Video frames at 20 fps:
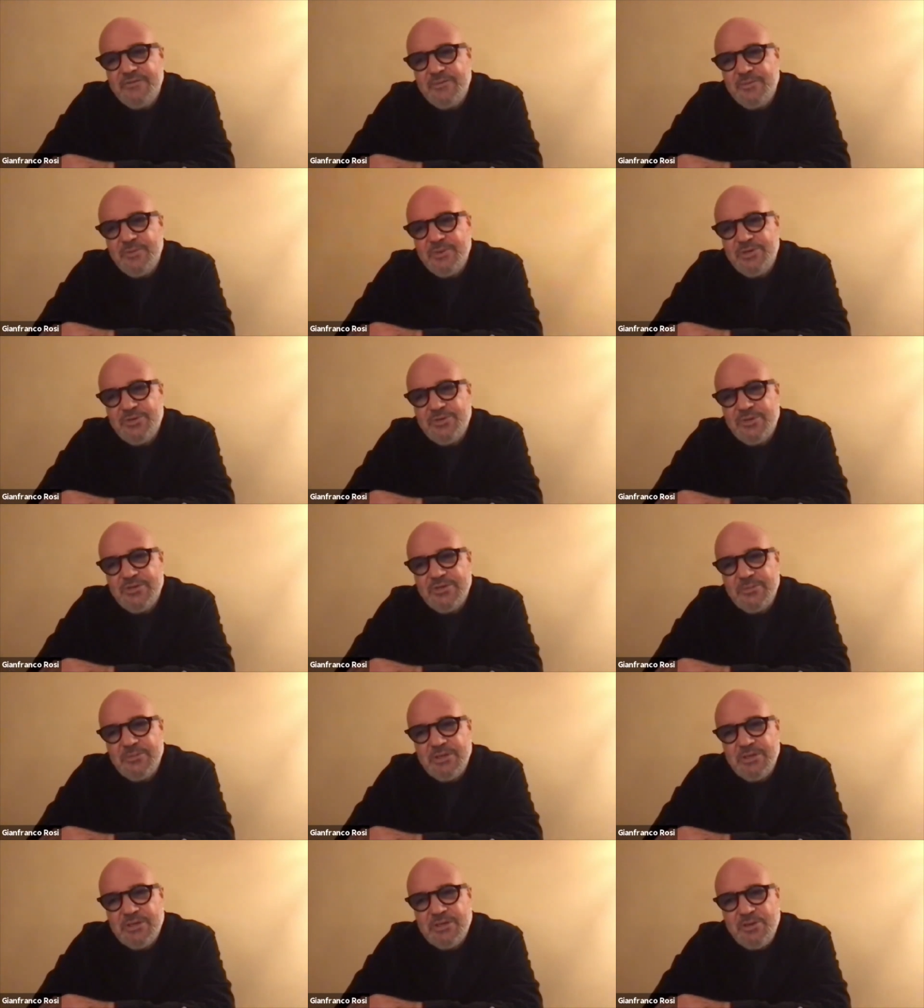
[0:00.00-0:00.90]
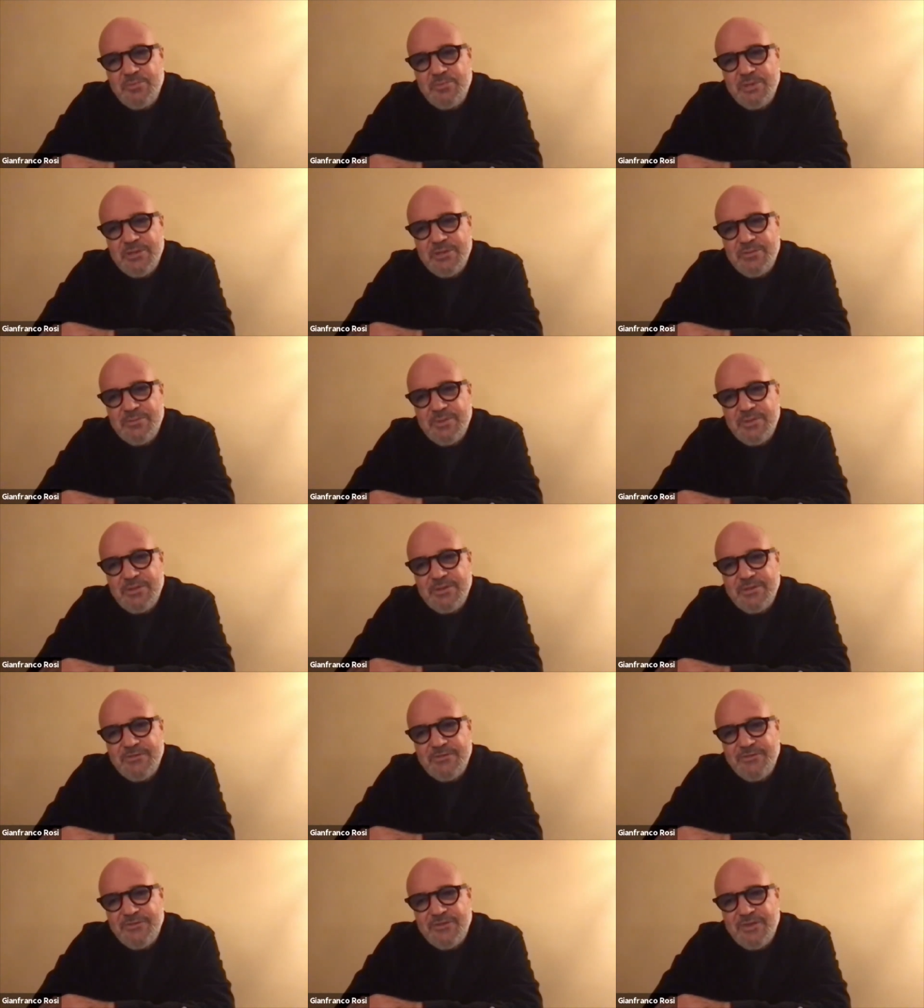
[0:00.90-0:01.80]
which was a big commitment,
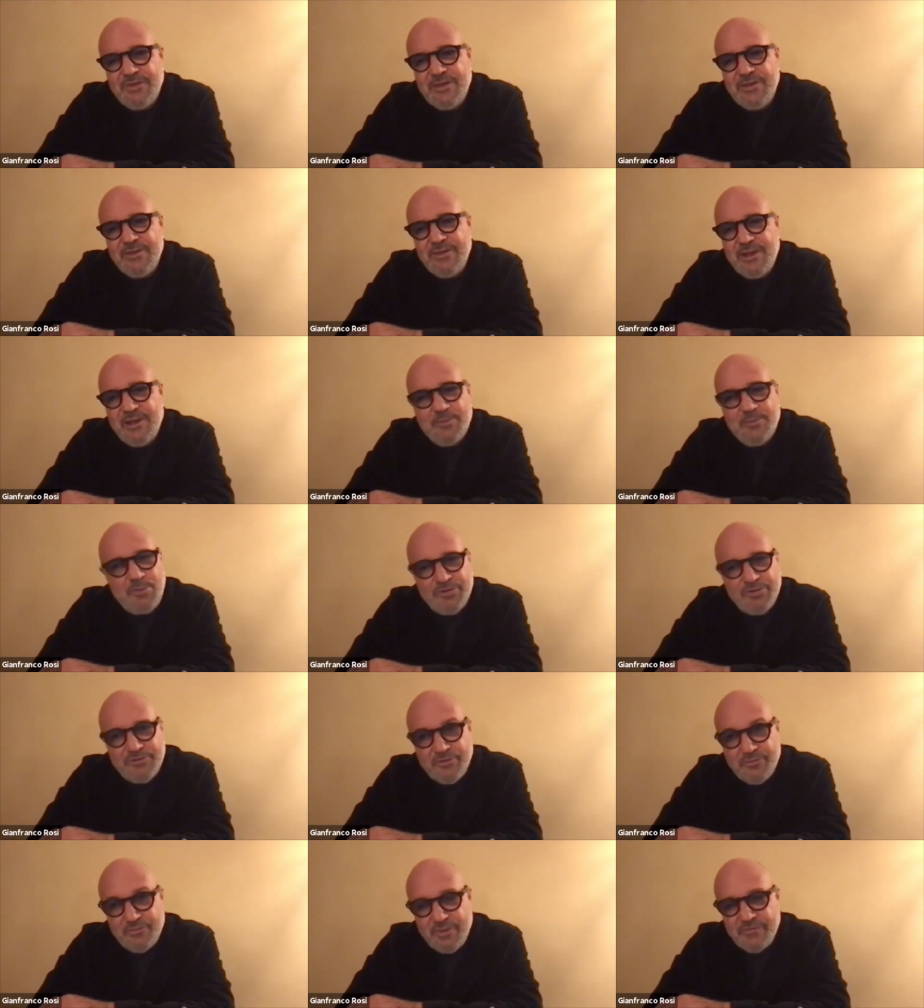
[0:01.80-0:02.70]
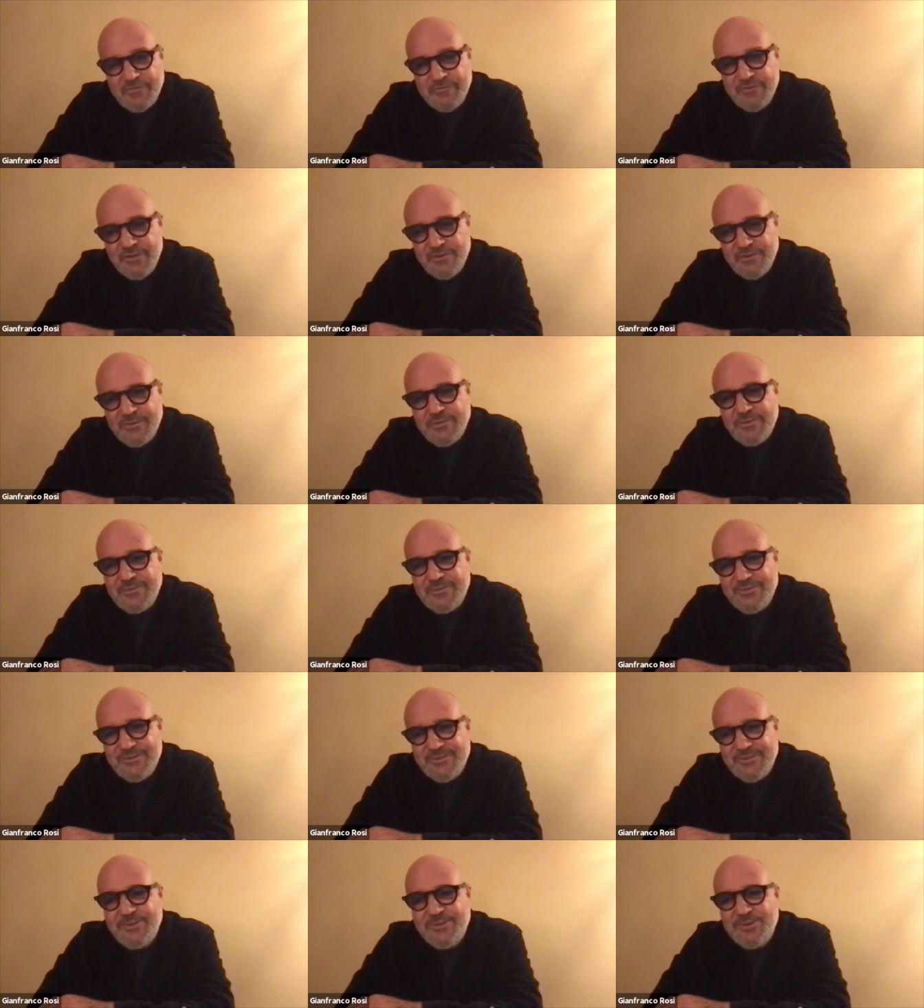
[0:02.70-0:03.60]
as you say, like most of my film
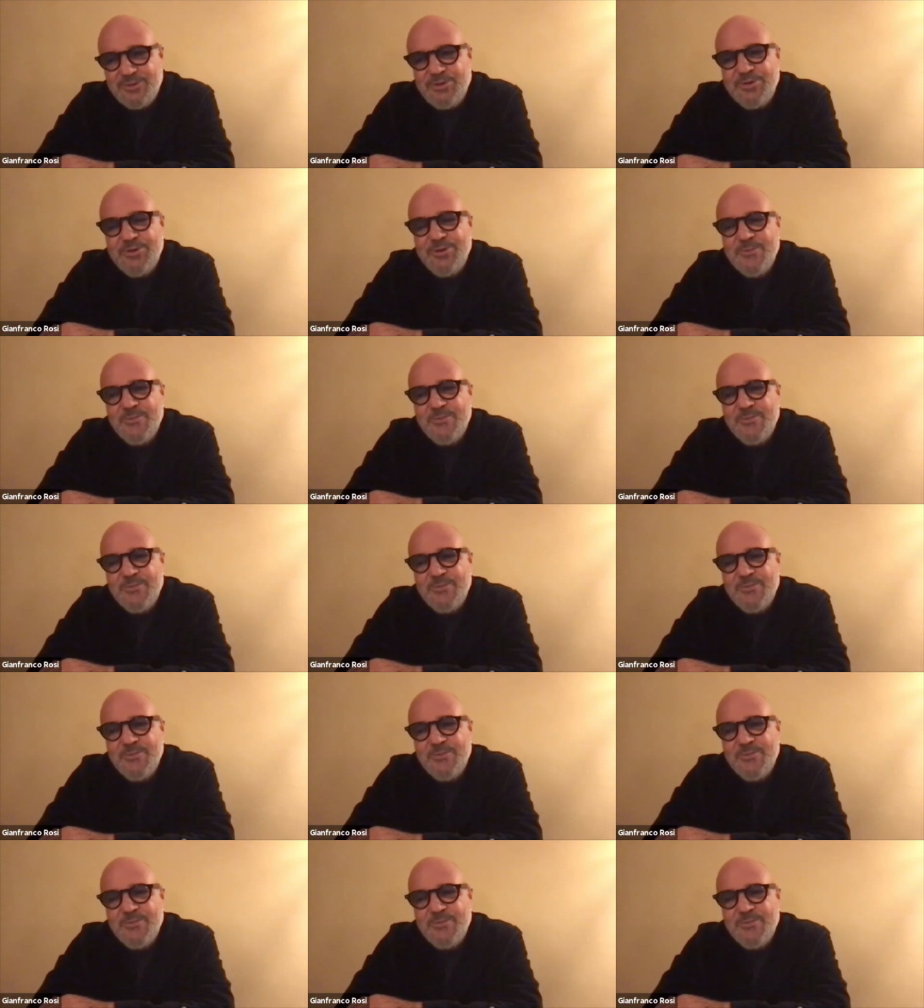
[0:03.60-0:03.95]
do,